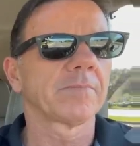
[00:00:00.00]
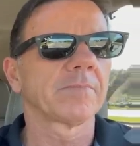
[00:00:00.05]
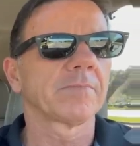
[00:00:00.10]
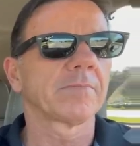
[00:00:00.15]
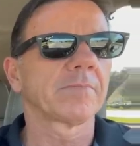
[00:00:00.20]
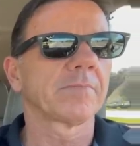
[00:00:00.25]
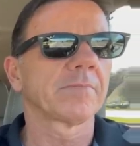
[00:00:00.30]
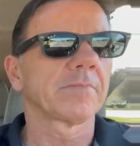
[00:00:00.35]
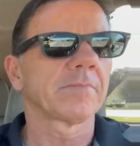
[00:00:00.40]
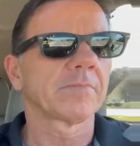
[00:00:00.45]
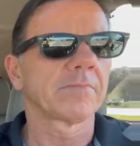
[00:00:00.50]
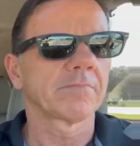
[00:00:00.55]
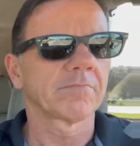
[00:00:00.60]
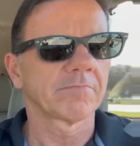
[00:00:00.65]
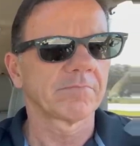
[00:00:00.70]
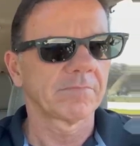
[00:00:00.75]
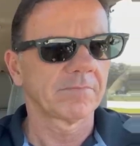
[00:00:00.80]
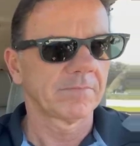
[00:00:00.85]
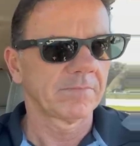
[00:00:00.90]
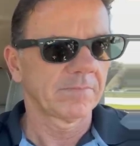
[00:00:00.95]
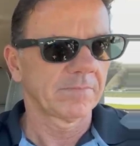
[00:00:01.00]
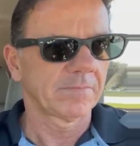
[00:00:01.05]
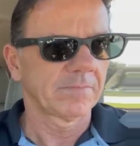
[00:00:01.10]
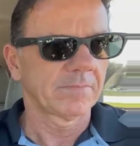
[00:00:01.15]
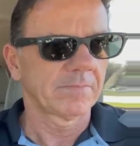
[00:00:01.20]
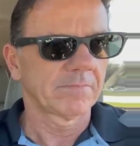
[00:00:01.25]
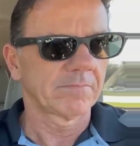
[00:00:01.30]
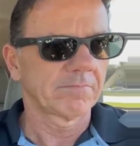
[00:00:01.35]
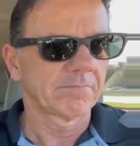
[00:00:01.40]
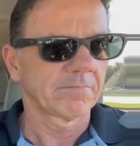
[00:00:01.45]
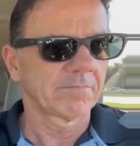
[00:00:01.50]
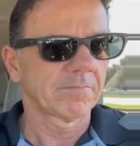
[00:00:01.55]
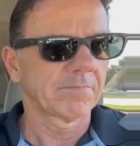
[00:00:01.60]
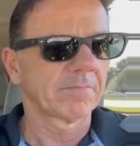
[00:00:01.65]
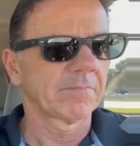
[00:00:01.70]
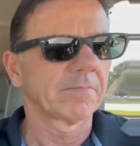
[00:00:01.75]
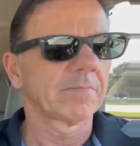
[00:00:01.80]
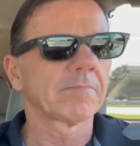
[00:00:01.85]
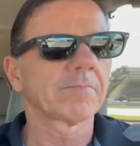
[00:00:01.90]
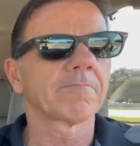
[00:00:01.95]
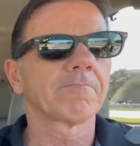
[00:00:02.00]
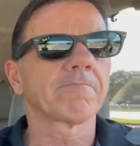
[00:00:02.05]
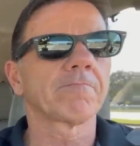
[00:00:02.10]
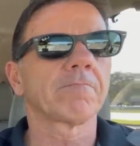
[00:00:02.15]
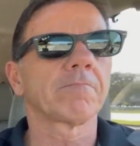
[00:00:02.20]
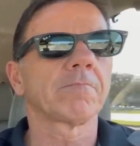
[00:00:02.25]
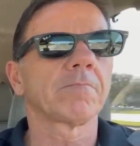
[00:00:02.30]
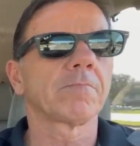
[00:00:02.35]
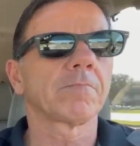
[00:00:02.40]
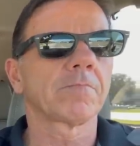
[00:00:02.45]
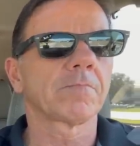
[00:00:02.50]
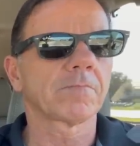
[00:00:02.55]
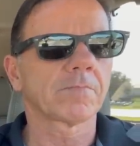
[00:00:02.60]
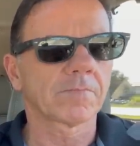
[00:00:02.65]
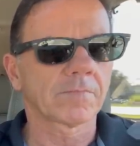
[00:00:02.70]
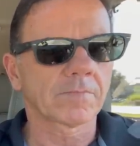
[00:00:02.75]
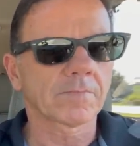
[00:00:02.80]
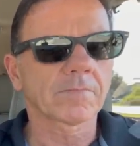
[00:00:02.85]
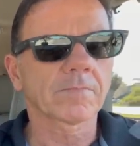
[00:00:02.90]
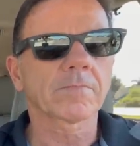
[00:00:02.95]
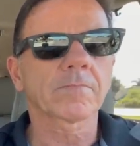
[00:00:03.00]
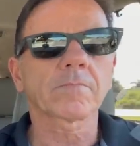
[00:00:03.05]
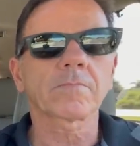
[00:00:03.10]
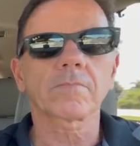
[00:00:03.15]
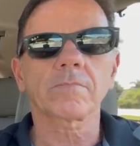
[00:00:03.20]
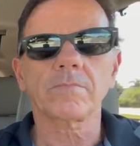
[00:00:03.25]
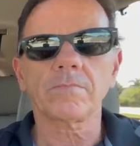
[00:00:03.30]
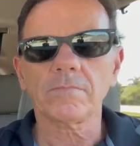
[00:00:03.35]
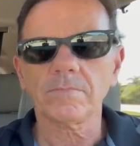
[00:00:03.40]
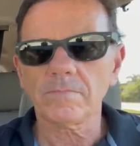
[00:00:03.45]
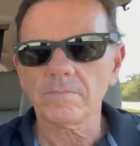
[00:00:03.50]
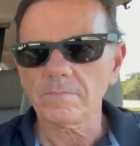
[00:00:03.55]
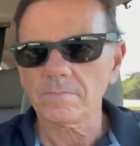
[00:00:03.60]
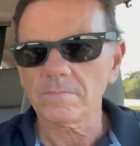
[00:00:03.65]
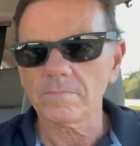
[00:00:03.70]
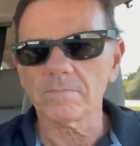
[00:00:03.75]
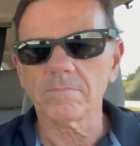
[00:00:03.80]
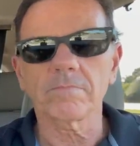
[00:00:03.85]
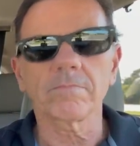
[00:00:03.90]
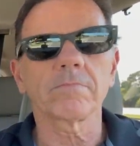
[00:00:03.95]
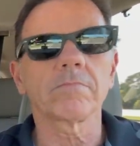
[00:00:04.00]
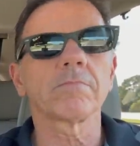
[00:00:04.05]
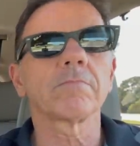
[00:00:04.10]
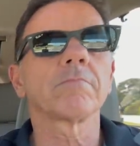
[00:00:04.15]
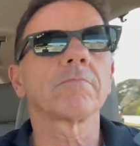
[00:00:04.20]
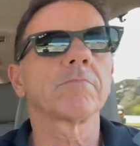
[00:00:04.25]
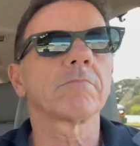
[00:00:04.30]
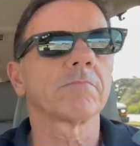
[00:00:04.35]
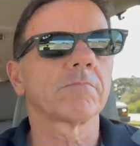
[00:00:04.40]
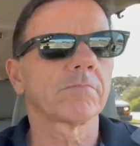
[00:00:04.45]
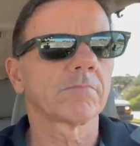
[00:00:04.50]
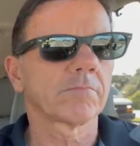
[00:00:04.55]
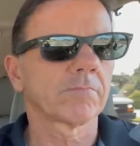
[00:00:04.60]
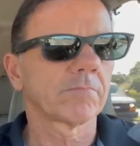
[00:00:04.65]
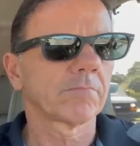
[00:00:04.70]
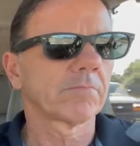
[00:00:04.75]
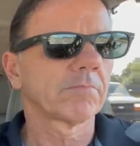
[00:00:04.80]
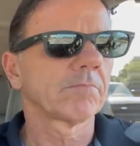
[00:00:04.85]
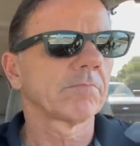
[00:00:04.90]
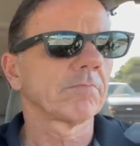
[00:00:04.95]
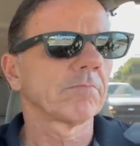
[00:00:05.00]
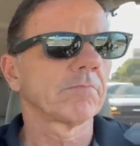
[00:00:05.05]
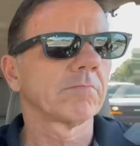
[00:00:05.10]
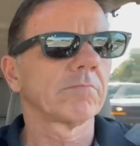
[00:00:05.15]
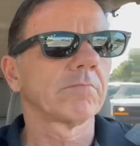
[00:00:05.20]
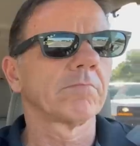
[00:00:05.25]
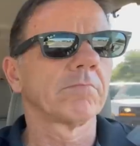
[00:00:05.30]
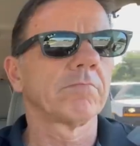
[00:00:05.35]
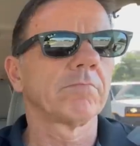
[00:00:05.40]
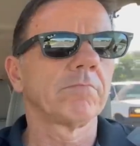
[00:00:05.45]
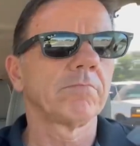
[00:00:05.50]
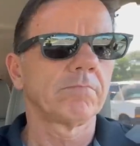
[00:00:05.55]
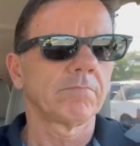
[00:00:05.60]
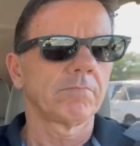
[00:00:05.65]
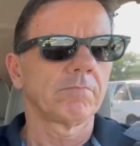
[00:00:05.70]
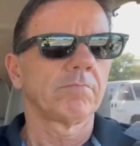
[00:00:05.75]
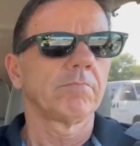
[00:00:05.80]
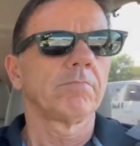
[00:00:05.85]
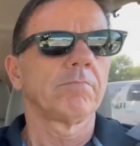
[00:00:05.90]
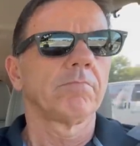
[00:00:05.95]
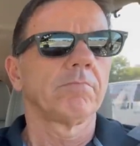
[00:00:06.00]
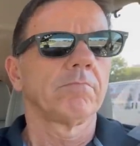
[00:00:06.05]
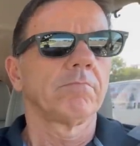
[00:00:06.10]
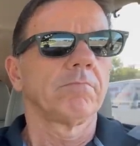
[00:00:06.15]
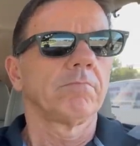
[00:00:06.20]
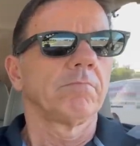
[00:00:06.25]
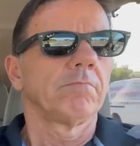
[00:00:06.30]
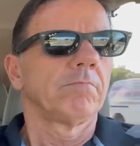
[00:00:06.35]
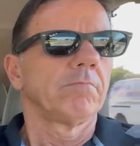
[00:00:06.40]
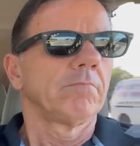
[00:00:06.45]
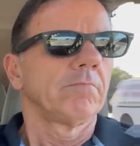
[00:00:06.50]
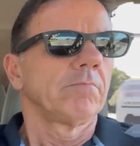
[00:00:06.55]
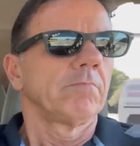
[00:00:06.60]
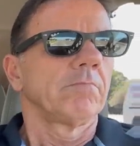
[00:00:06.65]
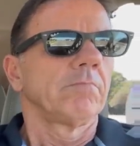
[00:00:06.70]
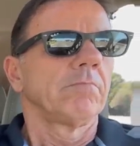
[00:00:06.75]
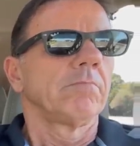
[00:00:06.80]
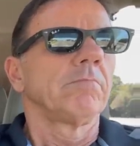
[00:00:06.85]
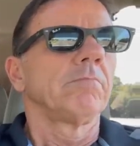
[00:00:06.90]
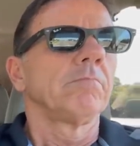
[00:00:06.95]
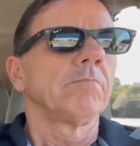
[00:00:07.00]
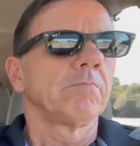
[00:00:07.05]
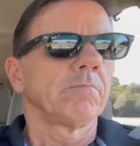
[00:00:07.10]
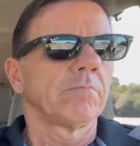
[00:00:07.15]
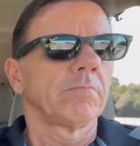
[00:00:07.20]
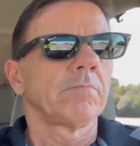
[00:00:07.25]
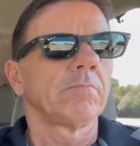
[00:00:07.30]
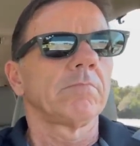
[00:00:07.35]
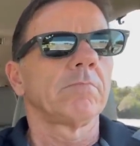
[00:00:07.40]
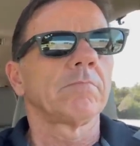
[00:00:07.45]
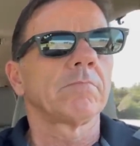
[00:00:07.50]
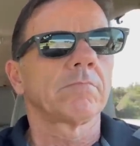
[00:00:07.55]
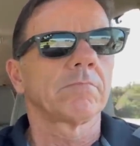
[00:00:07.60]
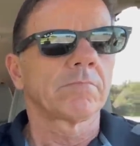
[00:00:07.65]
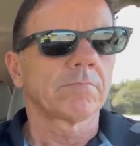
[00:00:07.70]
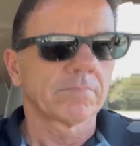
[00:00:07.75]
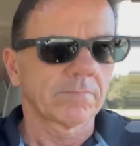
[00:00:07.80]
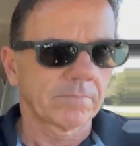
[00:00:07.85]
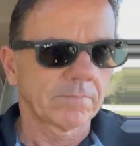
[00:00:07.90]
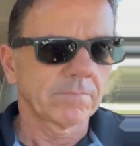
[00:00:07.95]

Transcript: (silent)